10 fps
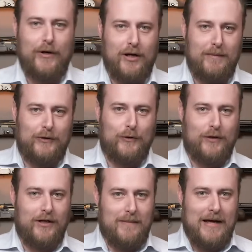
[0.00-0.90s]
we're going to be
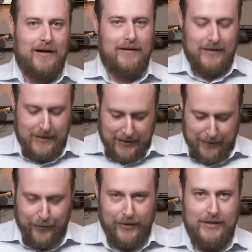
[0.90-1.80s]
talking about the
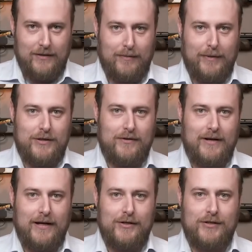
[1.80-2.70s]
Beretta Silver Pigeon
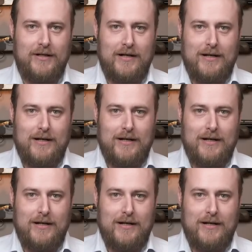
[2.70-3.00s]
range.